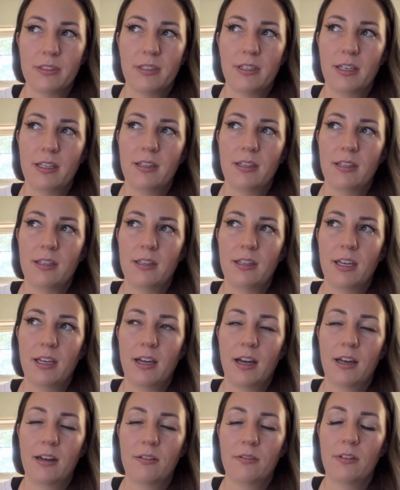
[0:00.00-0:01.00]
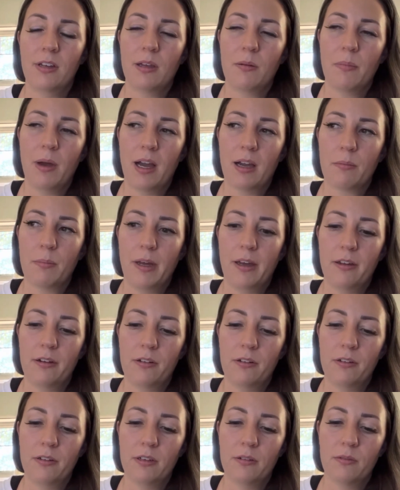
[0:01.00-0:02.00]
And they kind of like
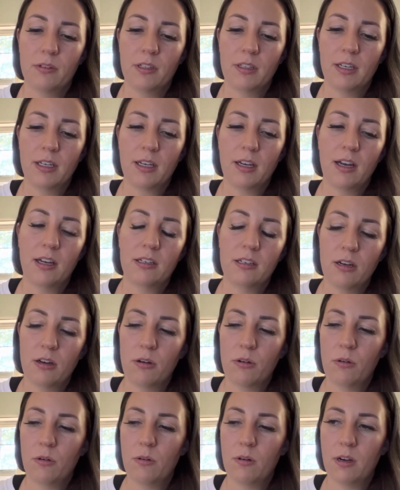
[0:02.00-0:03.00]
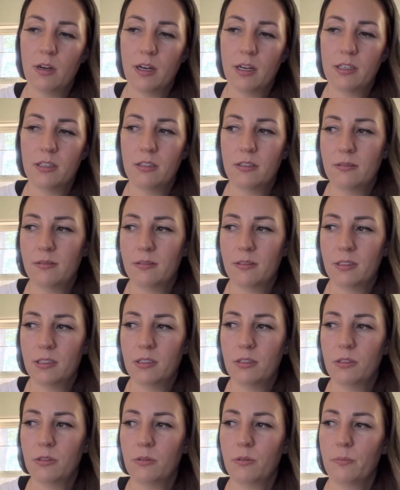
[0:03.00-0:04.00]
backpedaled and were like, I know, I,
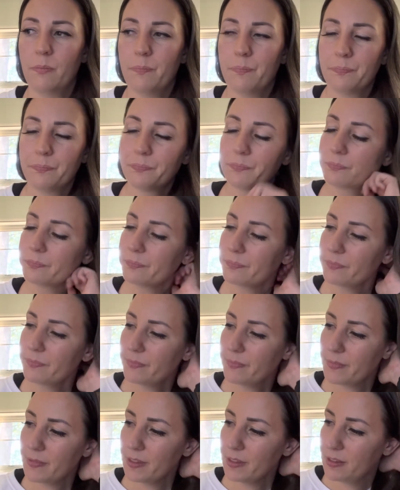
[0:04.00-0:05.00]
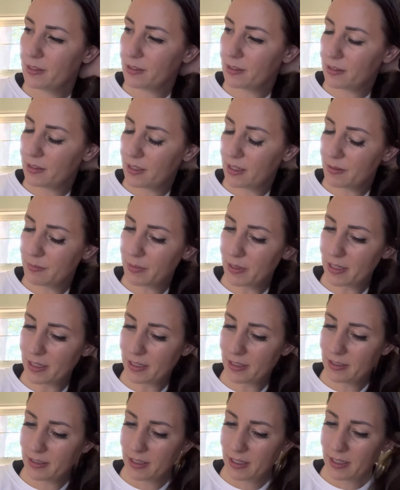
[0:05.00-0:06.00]
you know,
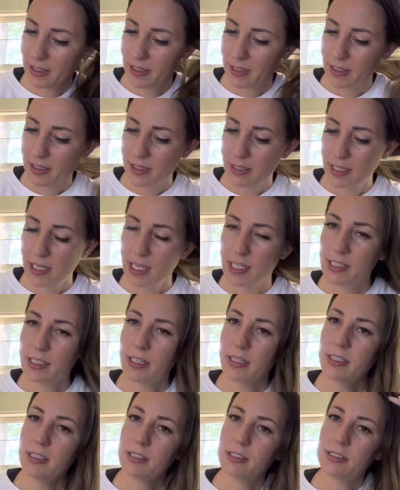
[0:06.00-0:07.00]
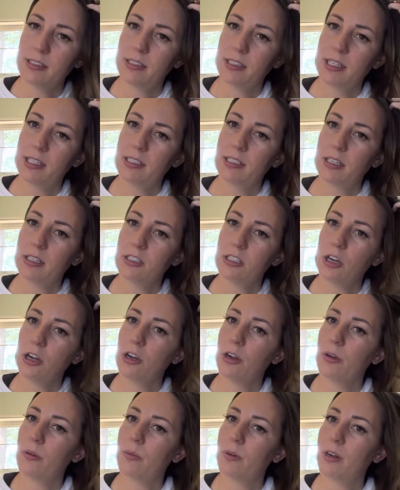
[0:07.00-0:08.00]
but it does, it does
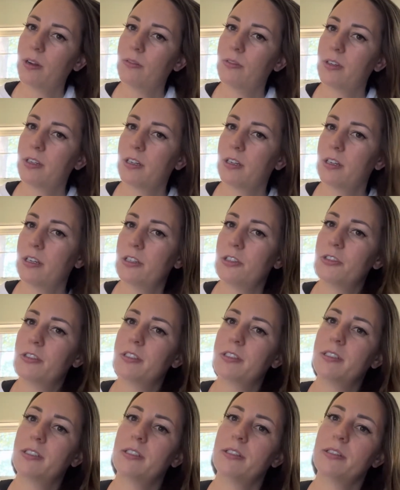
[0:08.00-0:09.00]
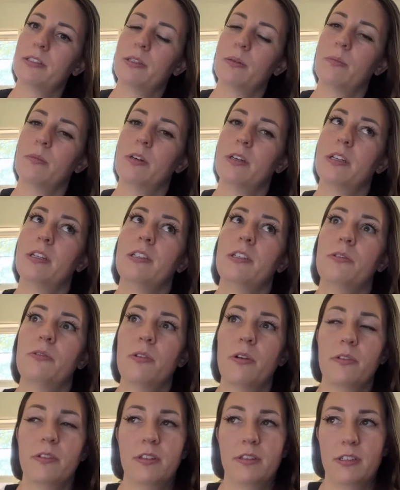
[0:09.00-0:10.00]
hurt whenever you're interested in someone and you
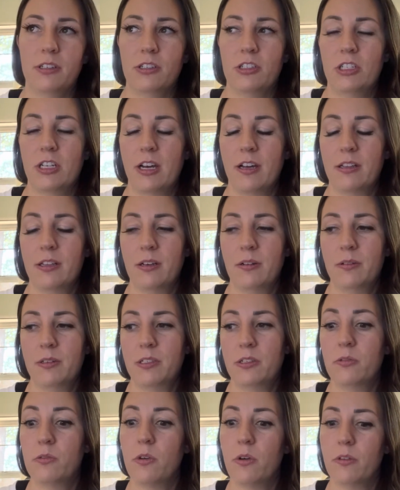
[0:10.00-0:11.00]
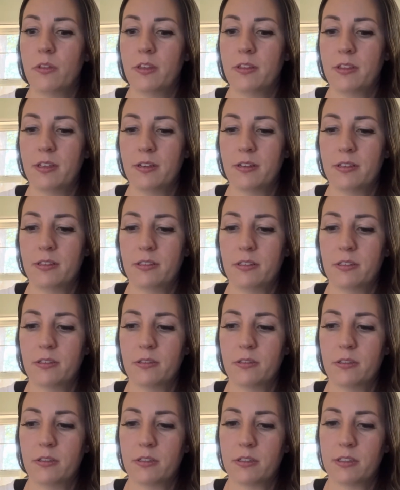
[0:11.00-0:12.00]
know that they're shallow and you know that they're into
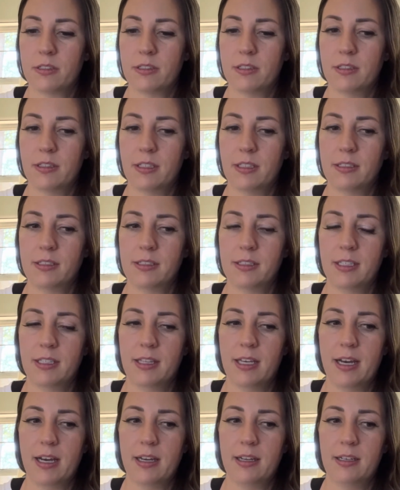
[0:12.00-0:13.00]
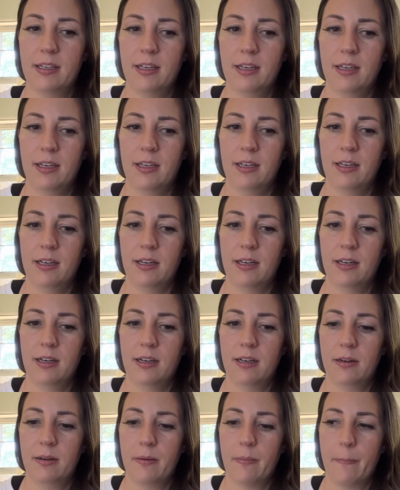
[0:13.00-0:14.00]
looks and things like that.
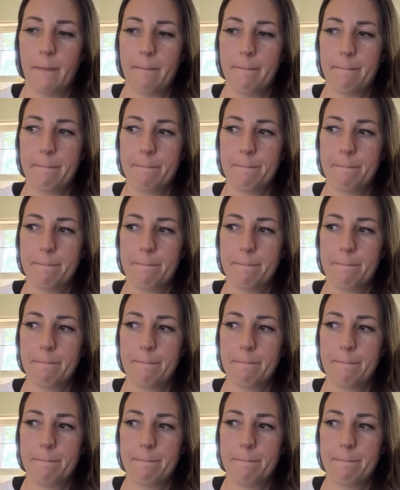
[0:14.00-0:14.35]
Um,